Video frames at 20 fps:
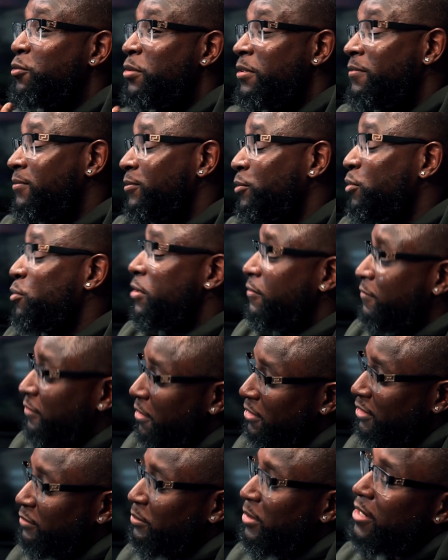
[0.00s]
when we when we
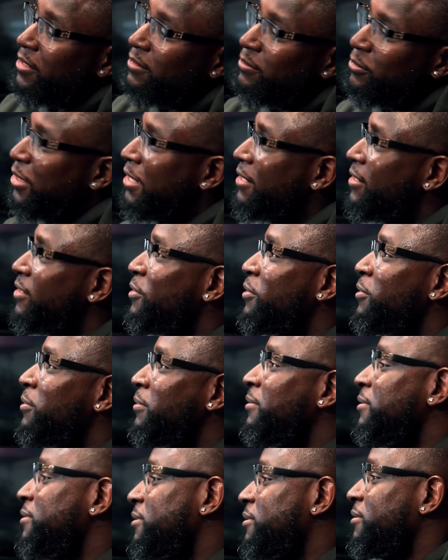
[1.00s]
first met him, we
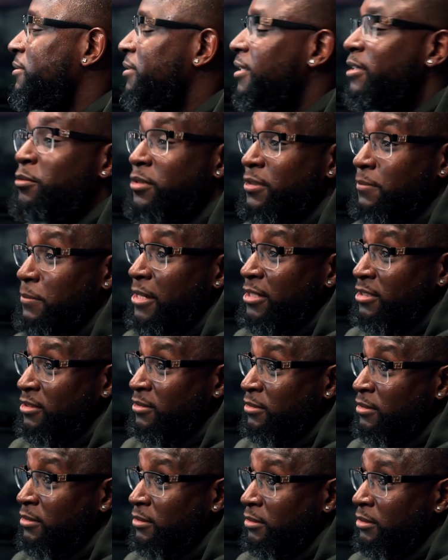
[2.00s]
knew he was
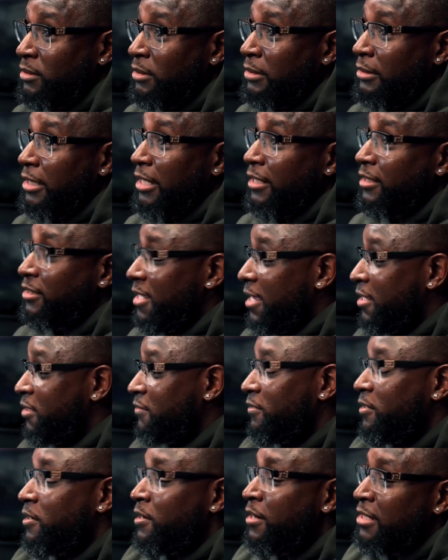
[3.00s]
special. Mm-hmm. Like
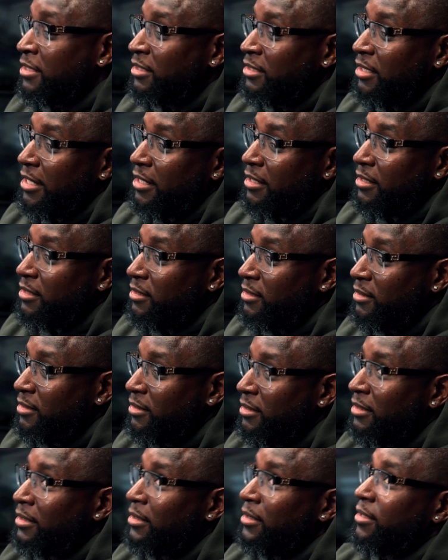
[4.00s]
as far as like
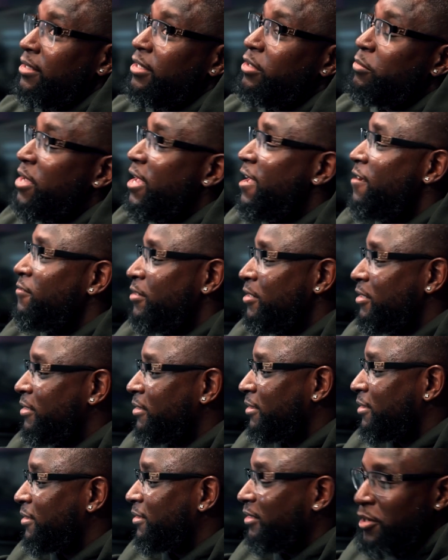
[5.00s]
him having
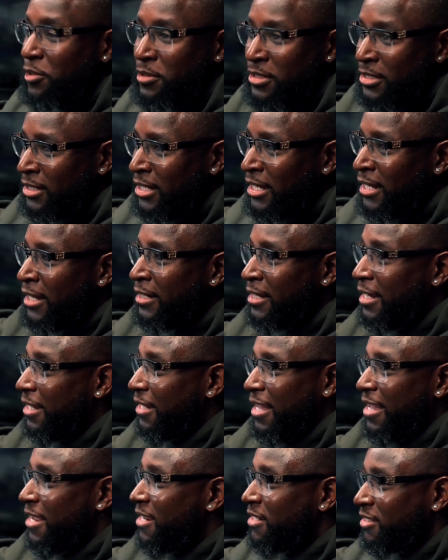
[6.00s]
a clothing line
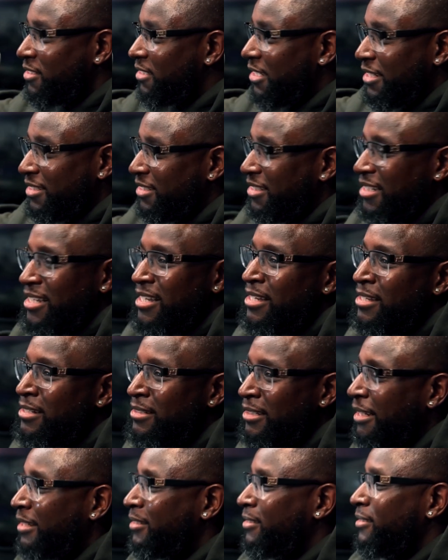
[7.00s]
at age
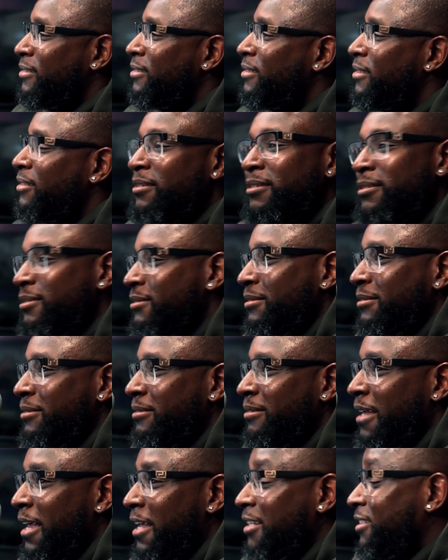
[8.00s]
sixteen, right? Like,
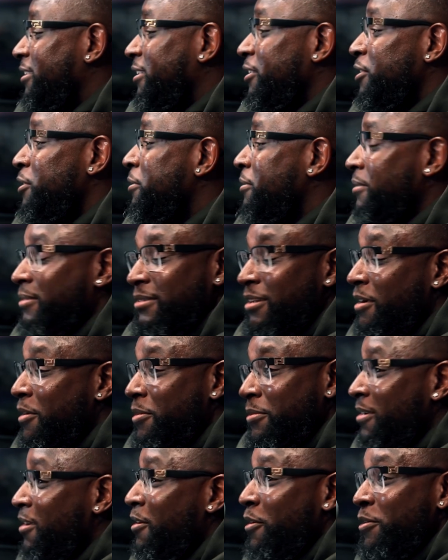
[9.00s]
I still
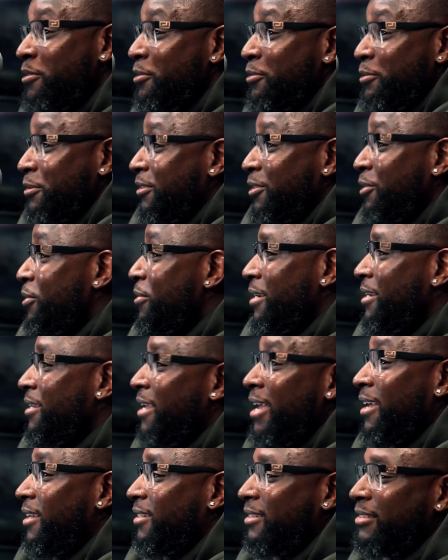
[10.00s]
don't know who's doing
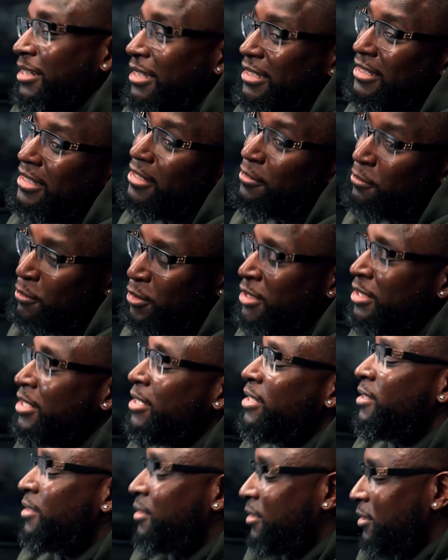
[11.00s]
that. right, like he right.
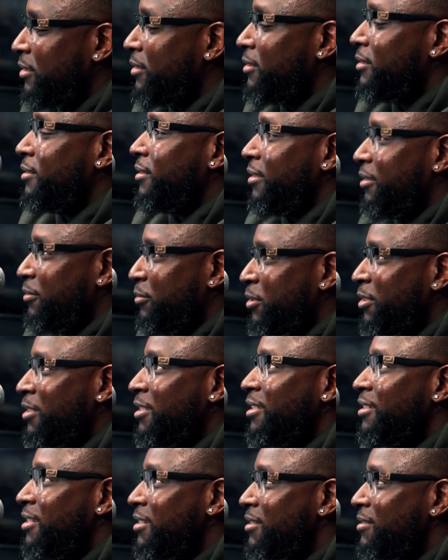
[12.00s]
really, he
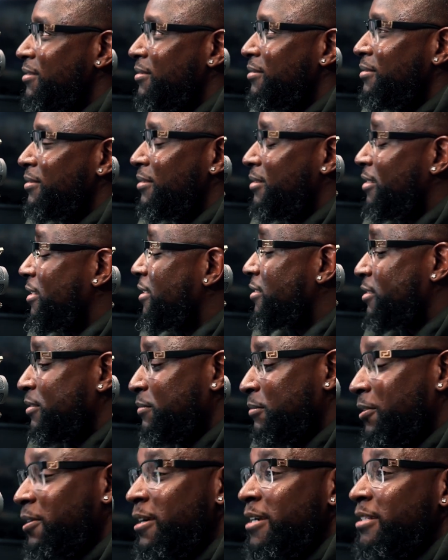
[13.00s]
really did
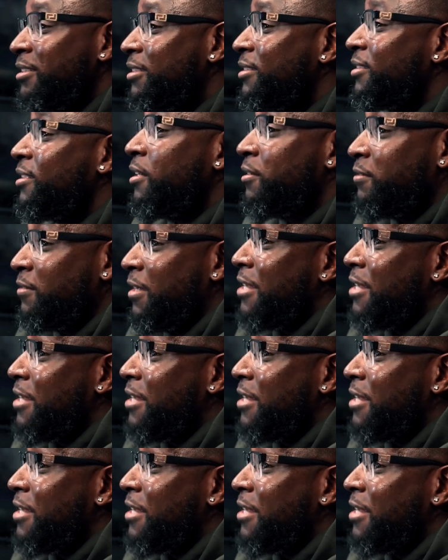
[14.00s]
some crazy stuff